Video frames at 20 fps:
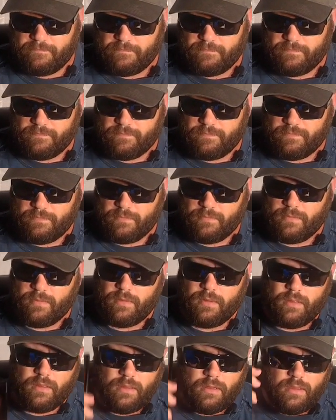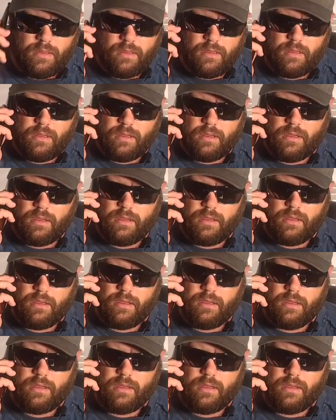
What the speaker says: Nothing is said.